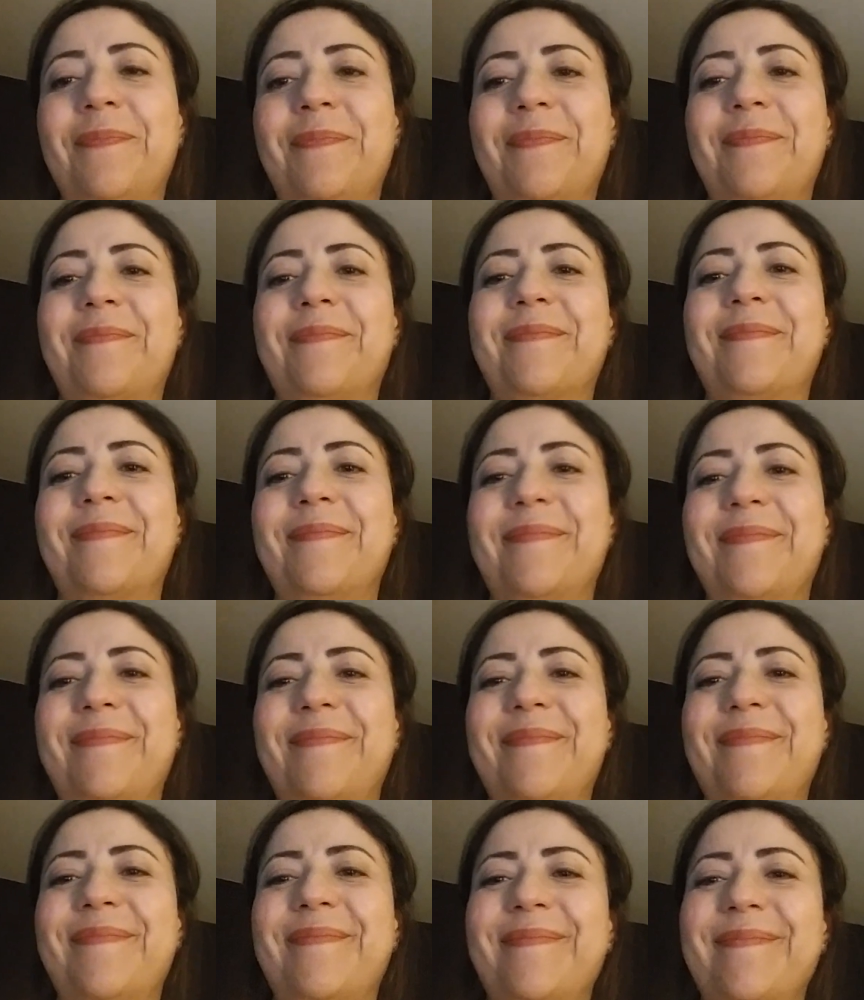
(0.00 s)

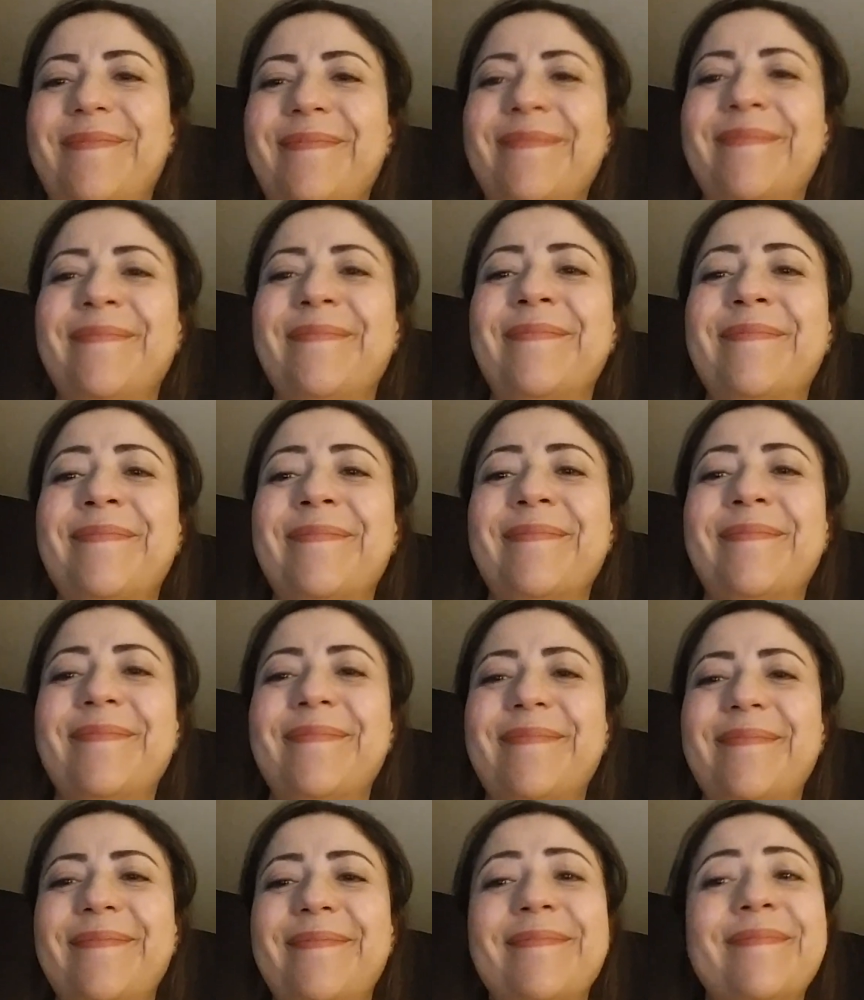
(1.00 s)

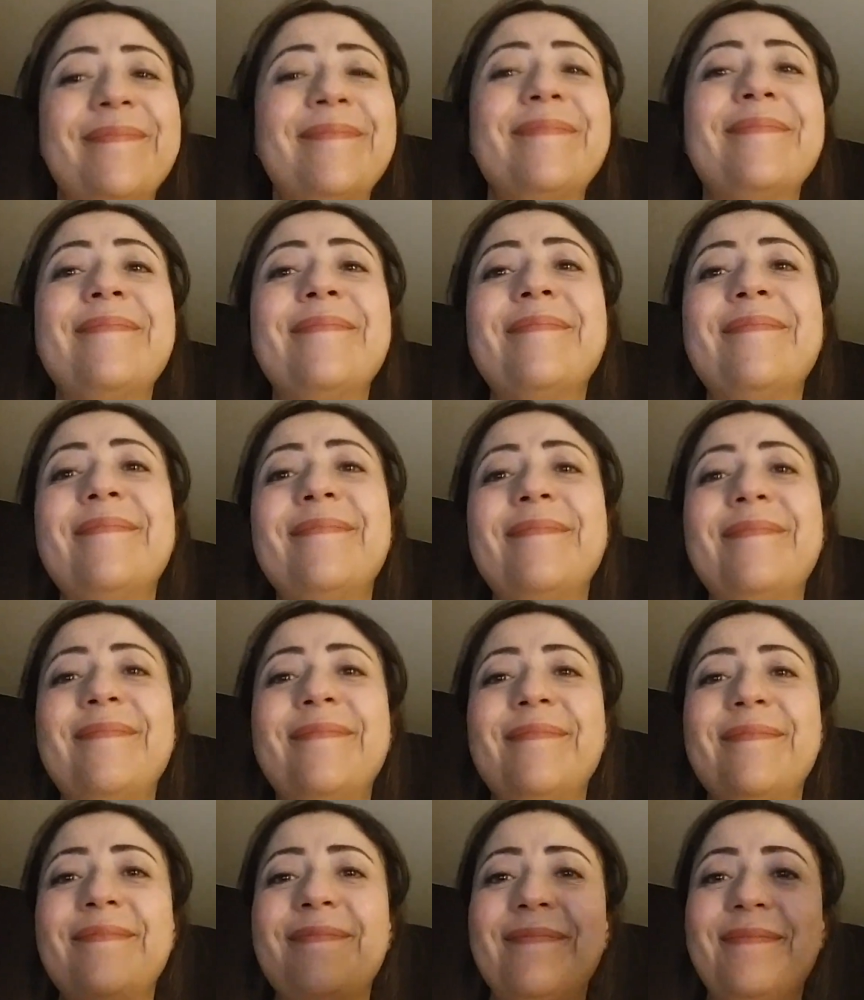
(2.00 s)

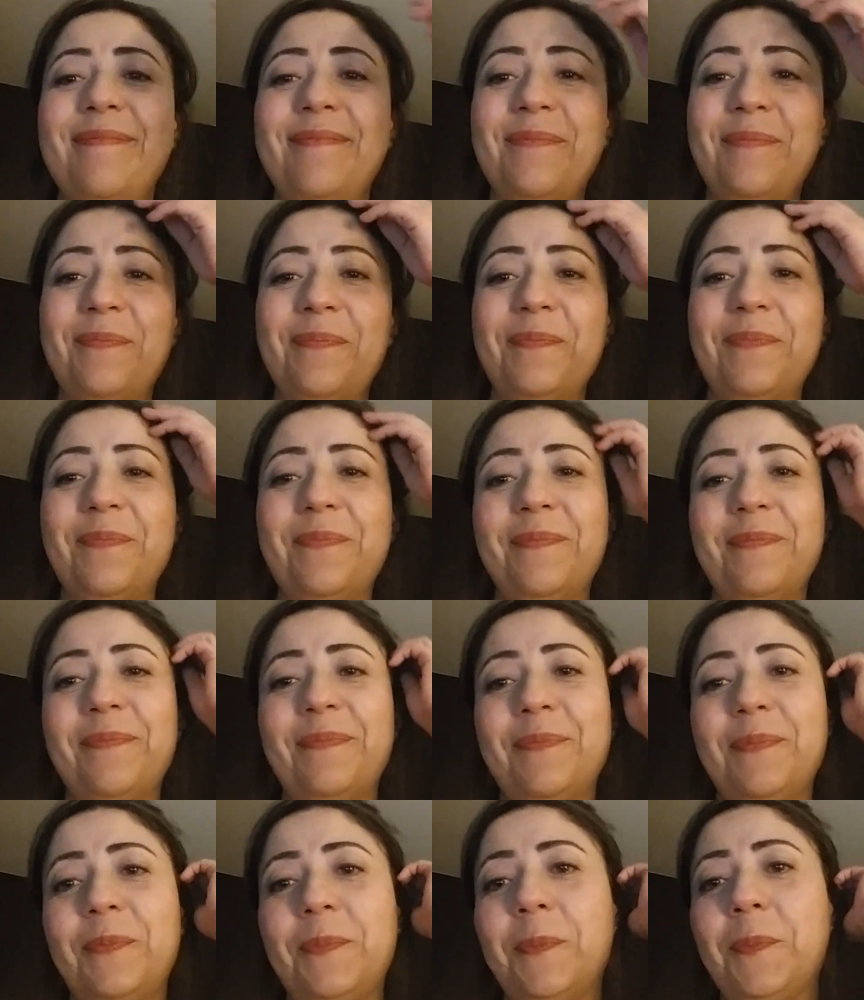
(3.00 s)

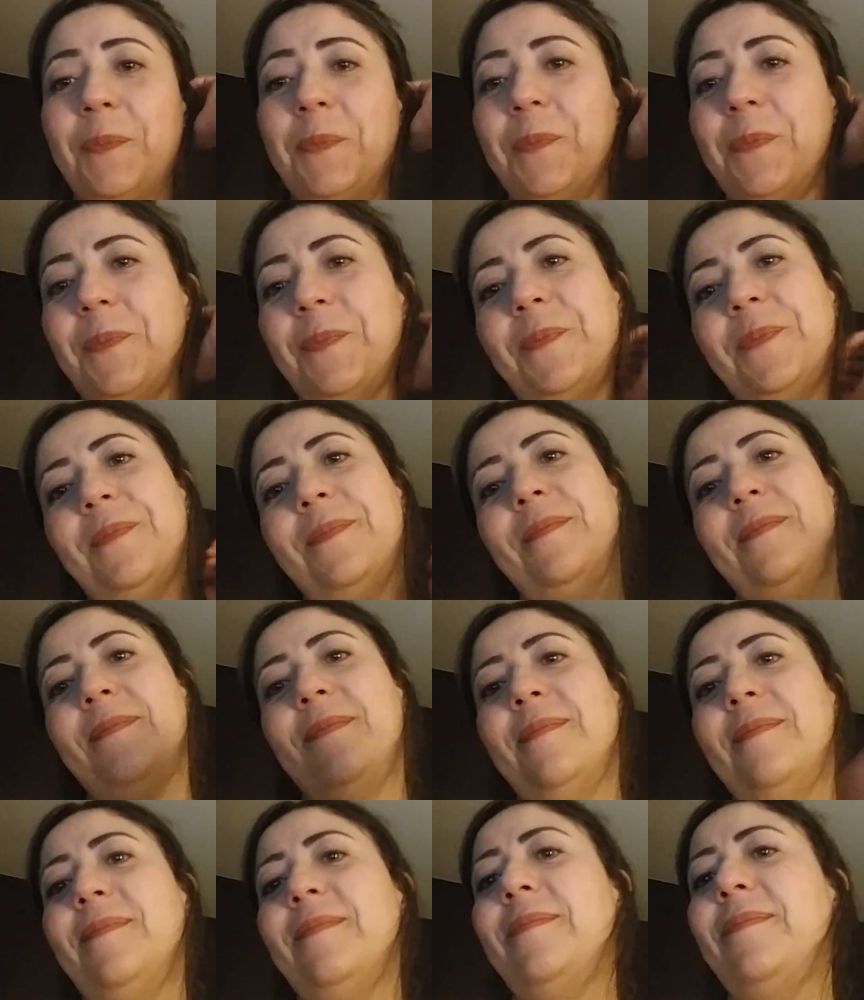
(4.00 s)

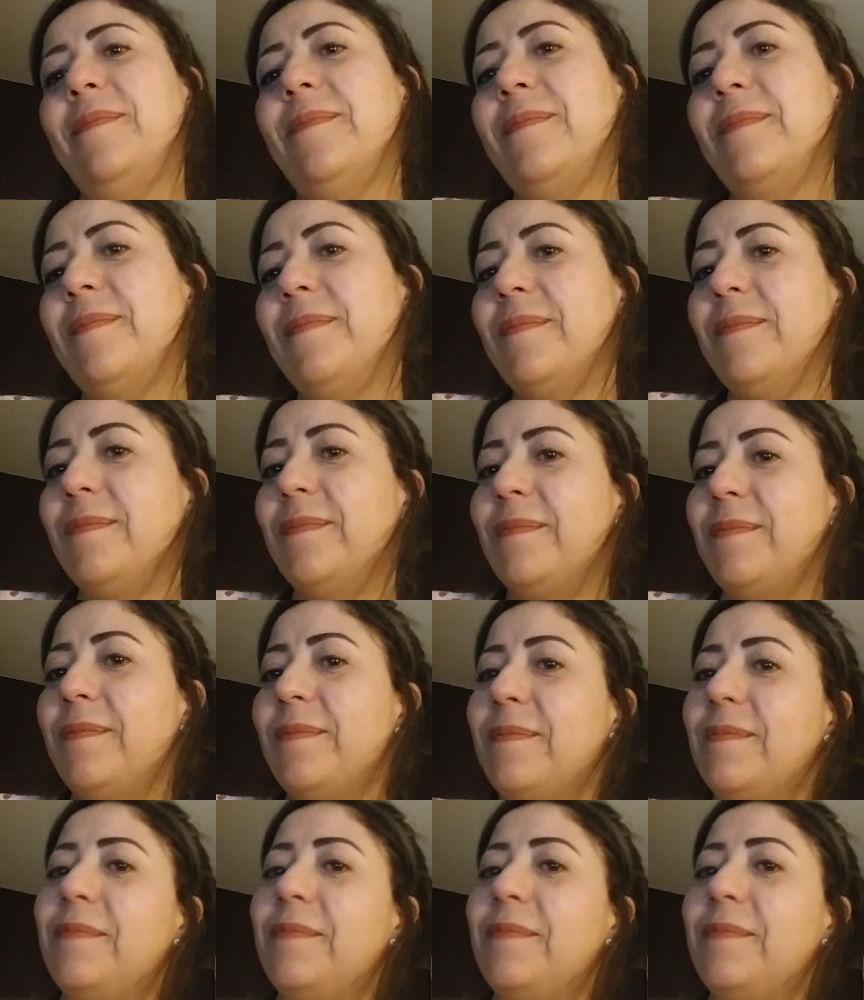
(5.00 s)
No one is speaking in this clip.